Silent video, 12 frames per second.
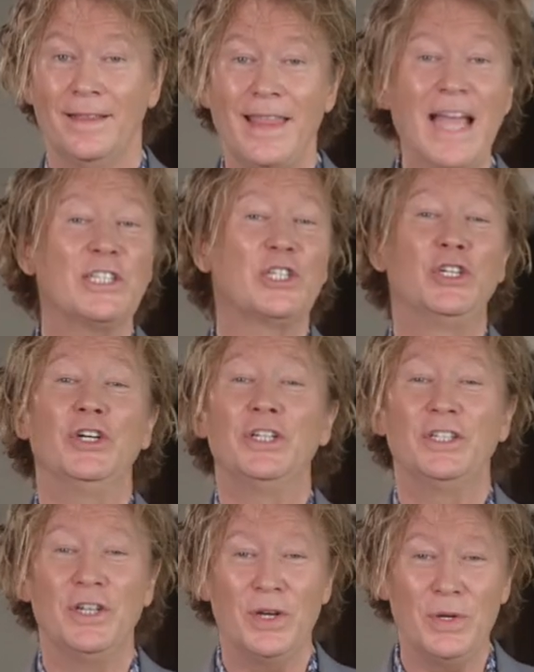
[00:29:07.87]
That's
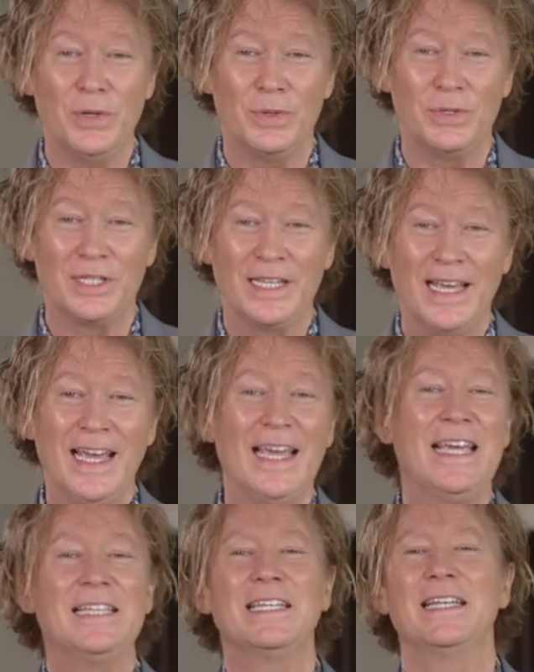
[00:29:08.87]
good news.
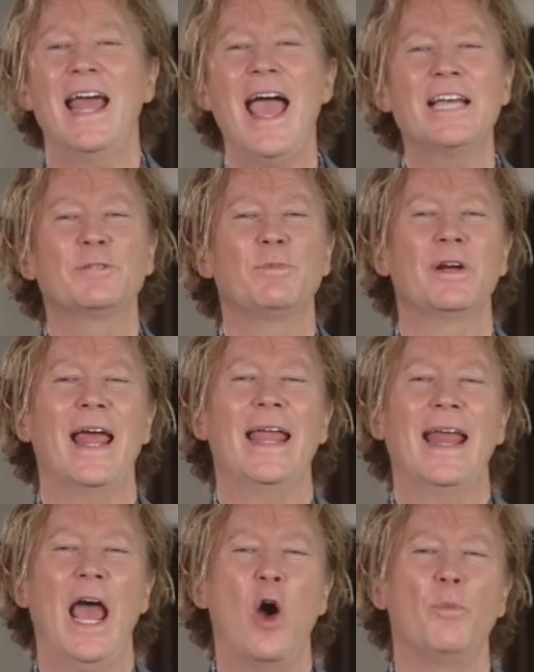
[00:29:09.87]
He's an expert
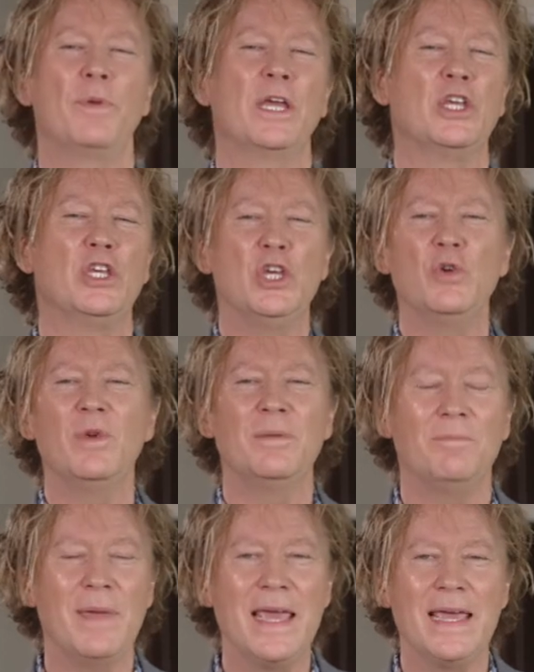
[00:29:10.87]
at helping you
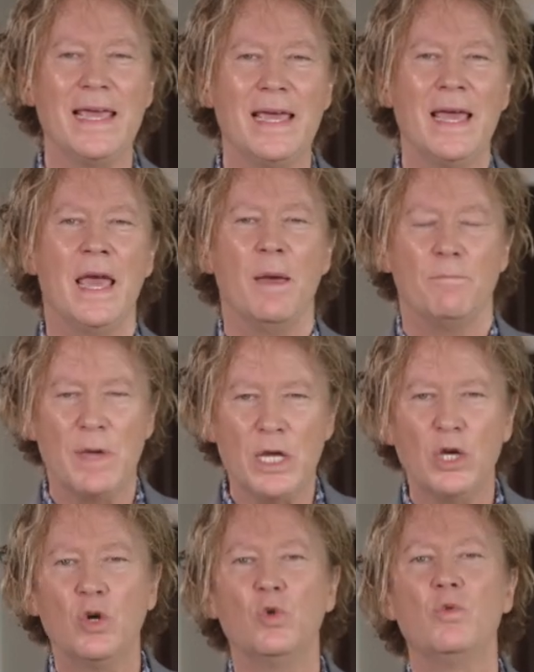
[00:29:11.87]
and me be
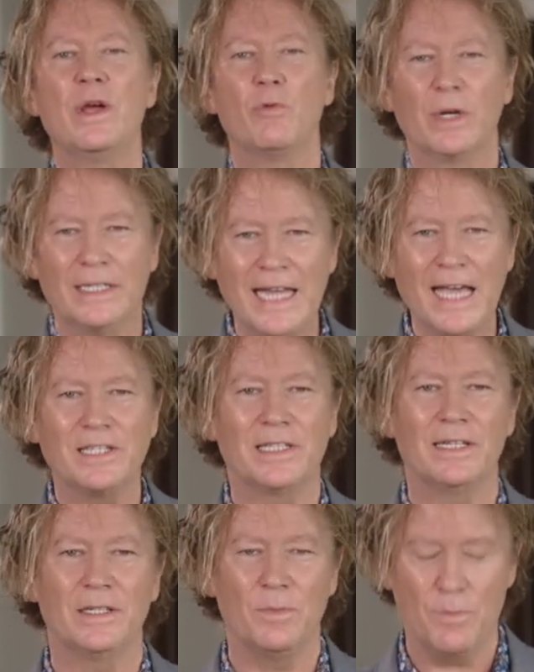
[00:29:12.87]
who we were
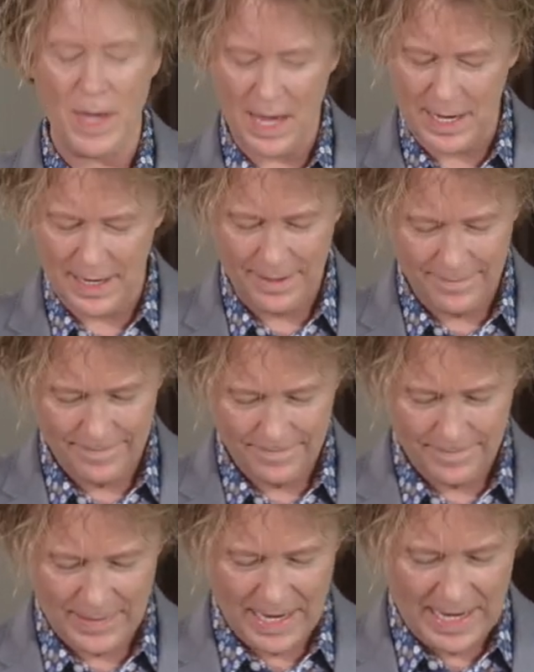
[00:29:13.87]
destined to be.
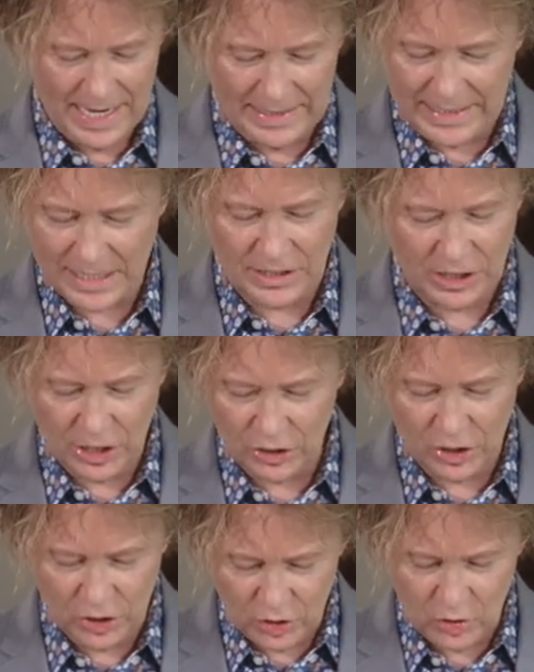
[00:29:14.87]
He doesn't
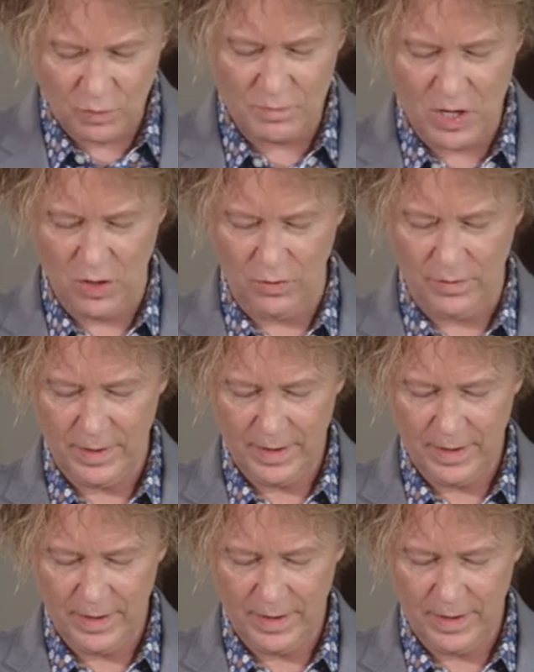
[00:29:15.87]
consume you,